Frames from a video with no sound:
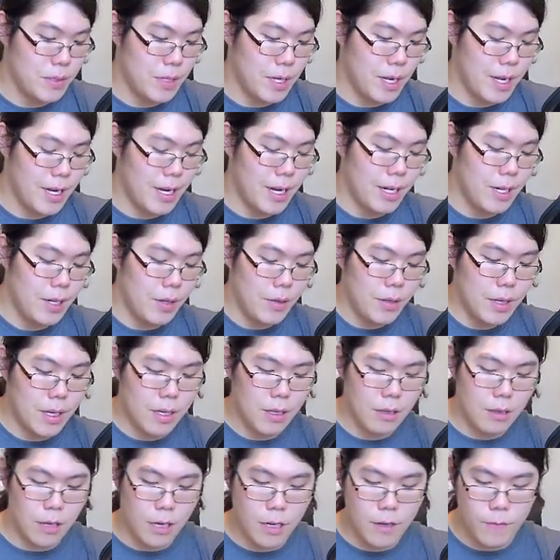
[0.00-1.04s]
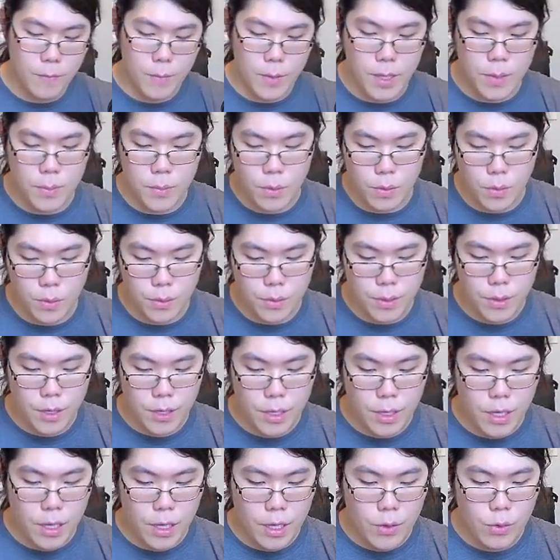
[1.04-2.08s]
and I know that a lot of people
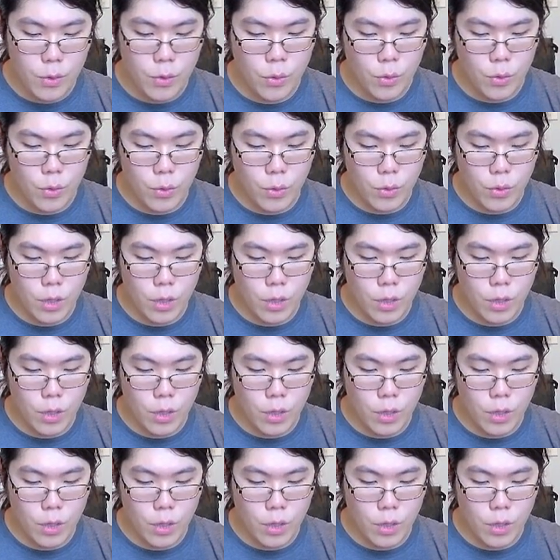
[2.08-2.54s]
who